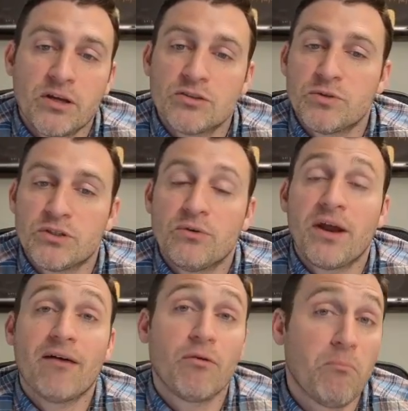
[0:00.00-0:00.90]
we don't have a
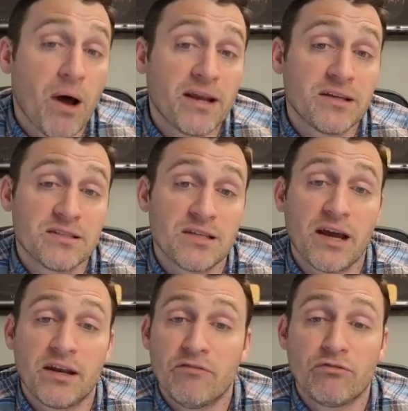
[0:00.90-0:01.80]
minus sign in
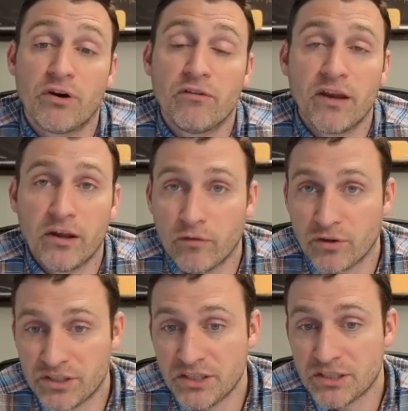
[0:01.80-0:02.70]
front of any of our
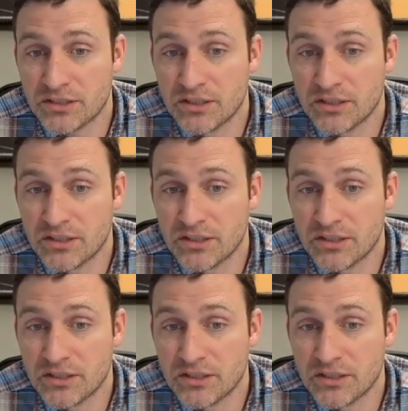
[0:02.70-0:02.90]
digits.